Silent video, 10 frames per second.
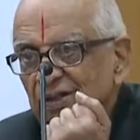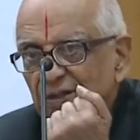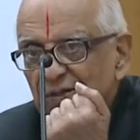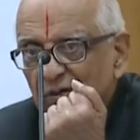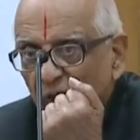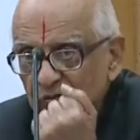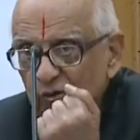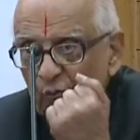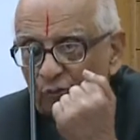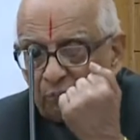The
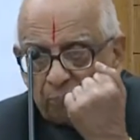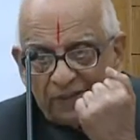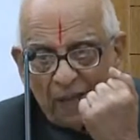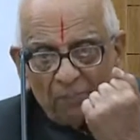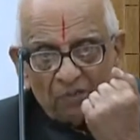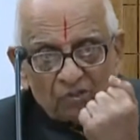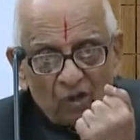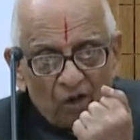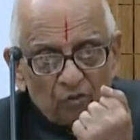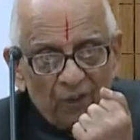constitution preamble
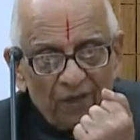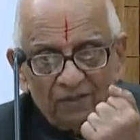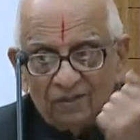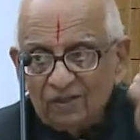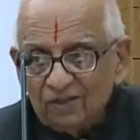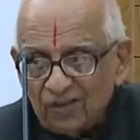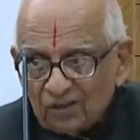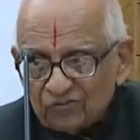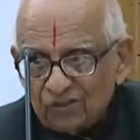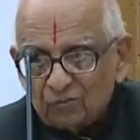starts by
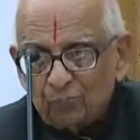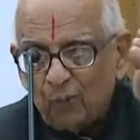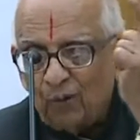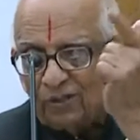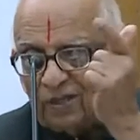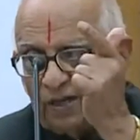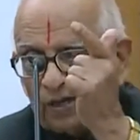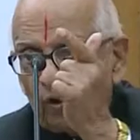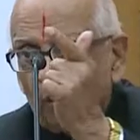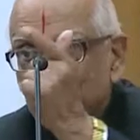justice, political,
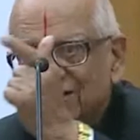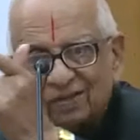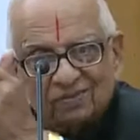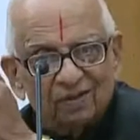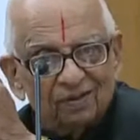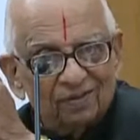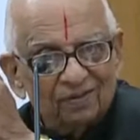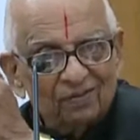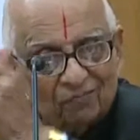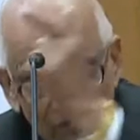economic, etc.
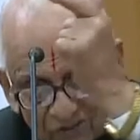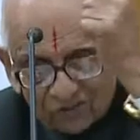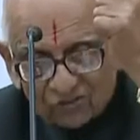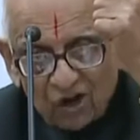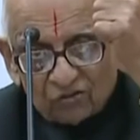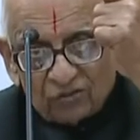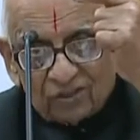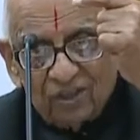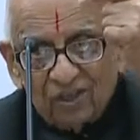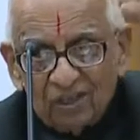First it starts
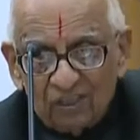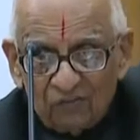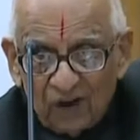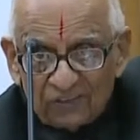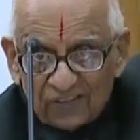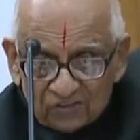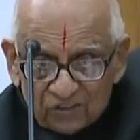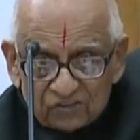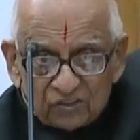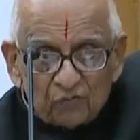with the word
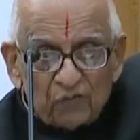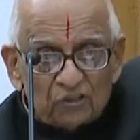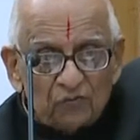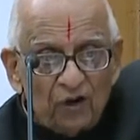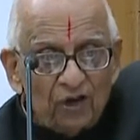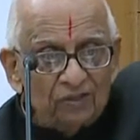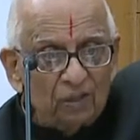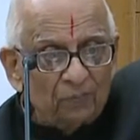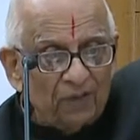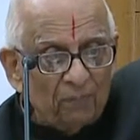justice is the first word
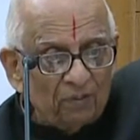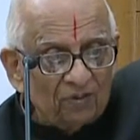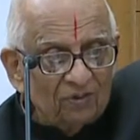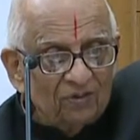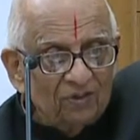in the preamble.